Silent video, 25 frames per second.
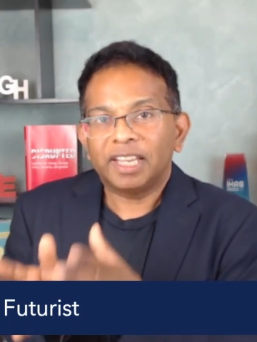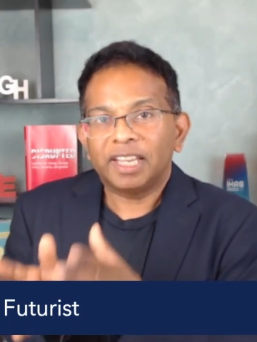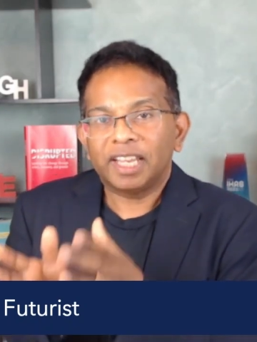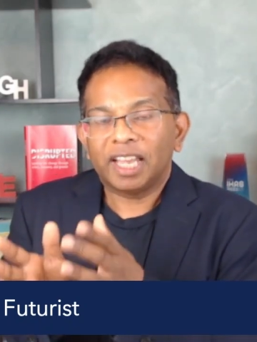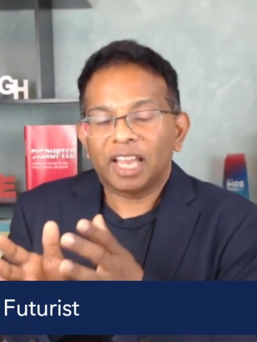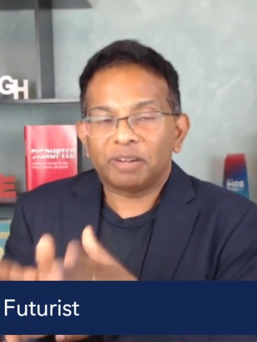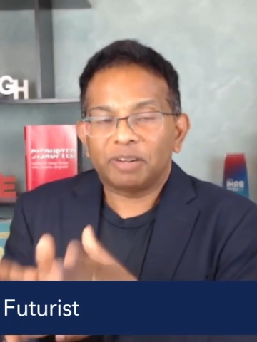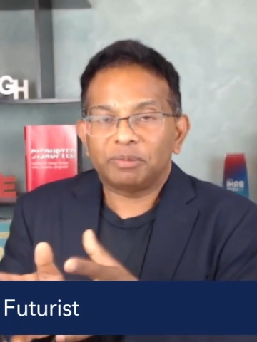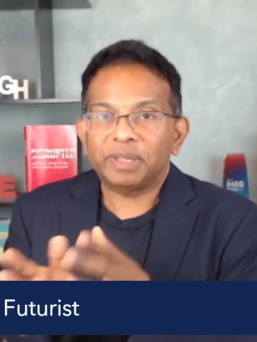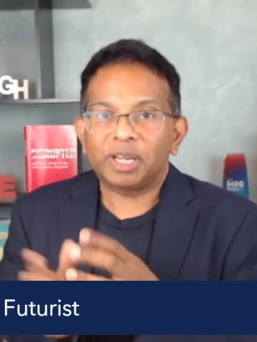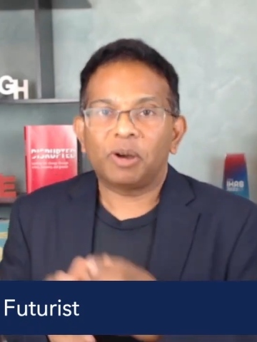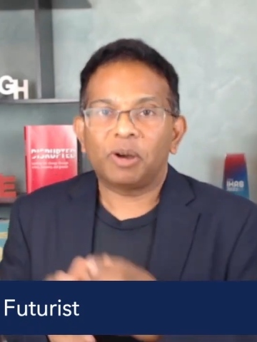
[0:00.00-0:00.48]

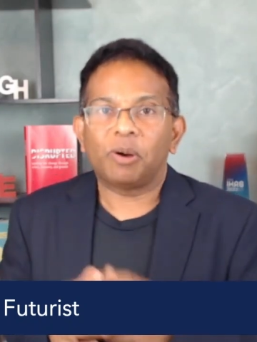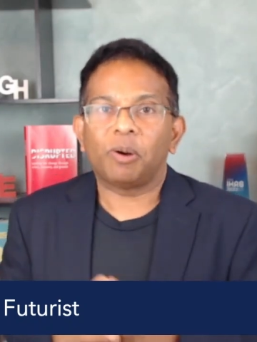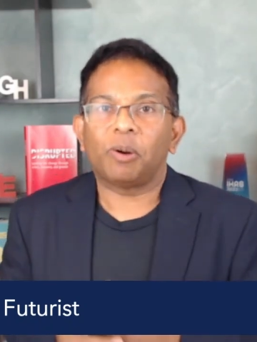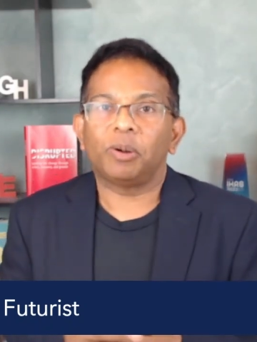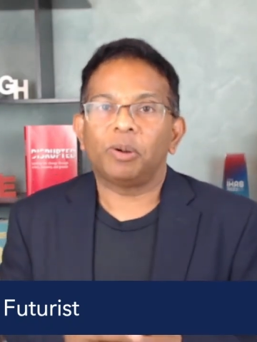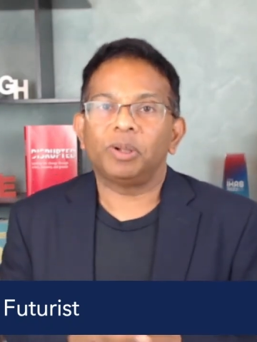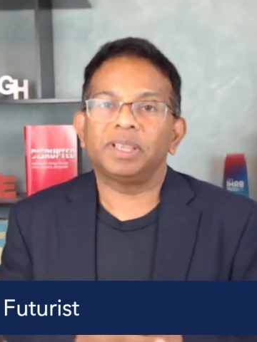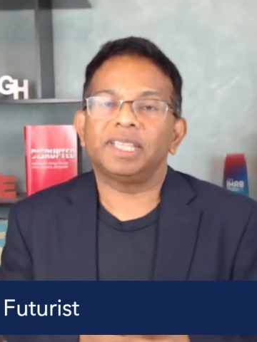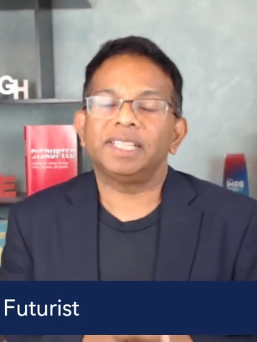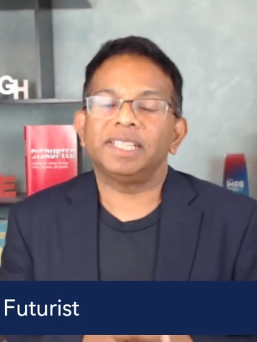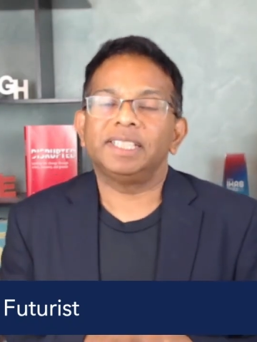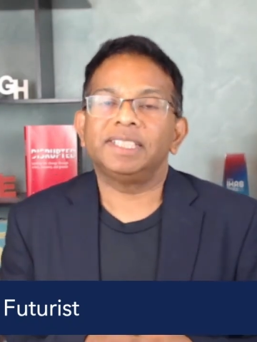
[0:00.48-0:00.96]
And we call
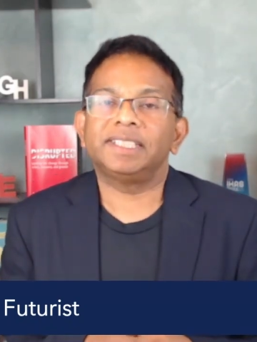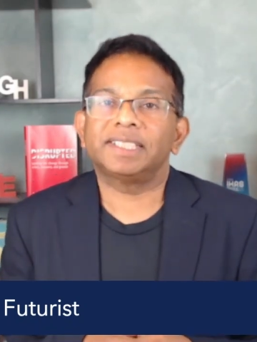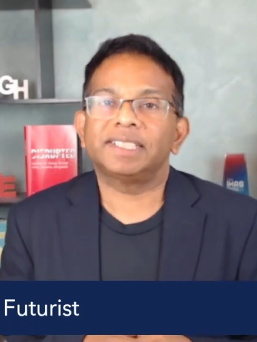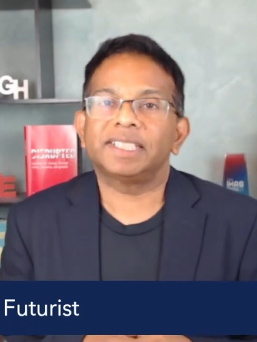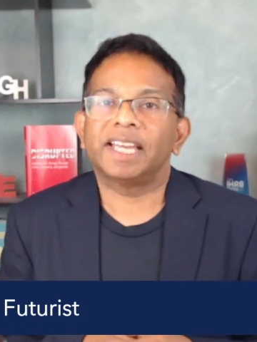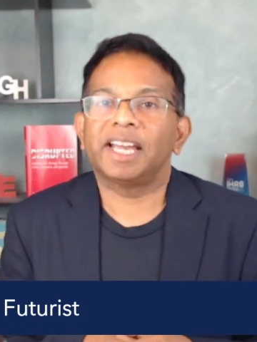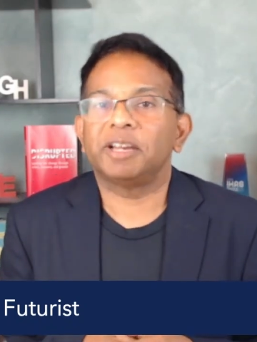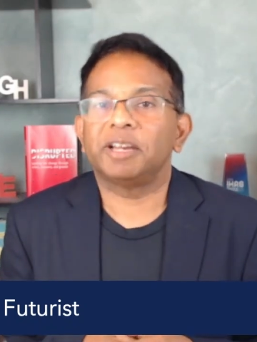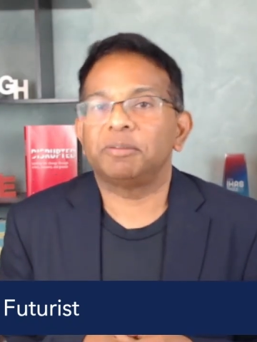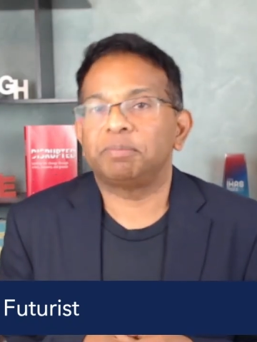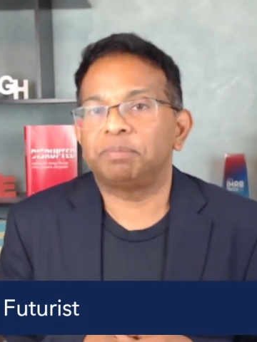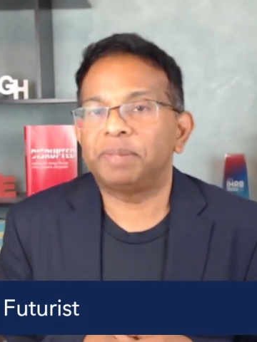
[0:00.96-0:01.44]
this
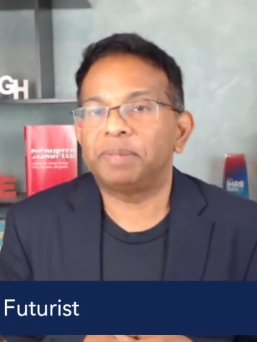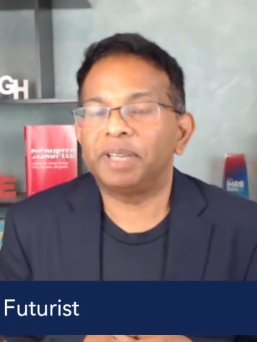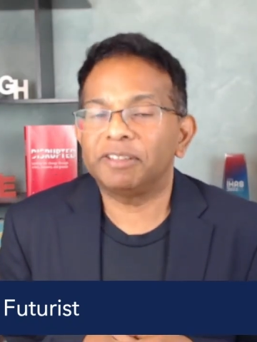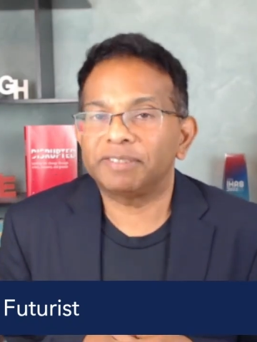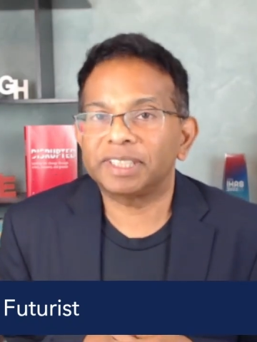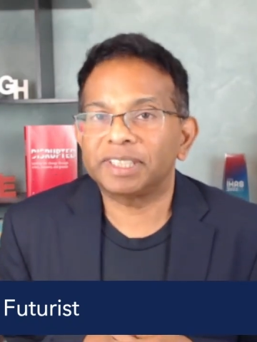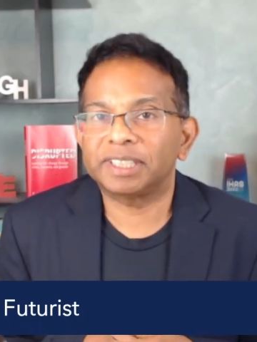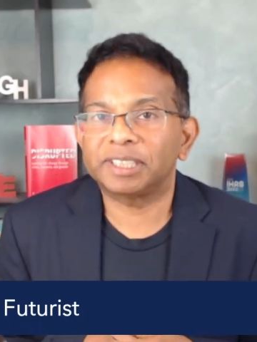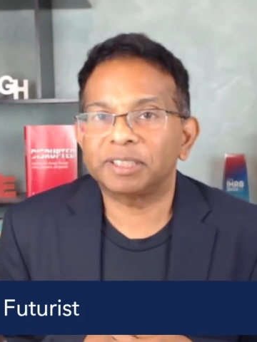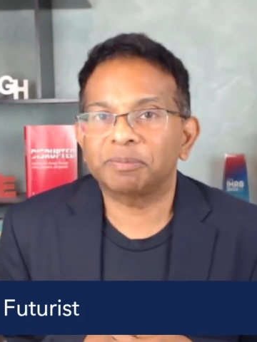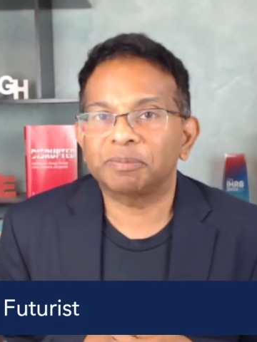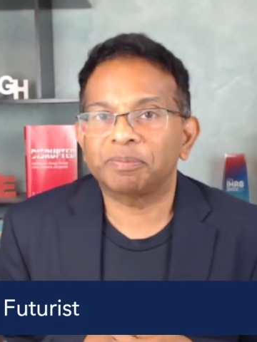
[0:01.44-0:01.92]
a
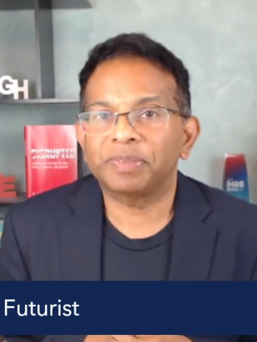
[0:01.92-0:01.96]
pivot.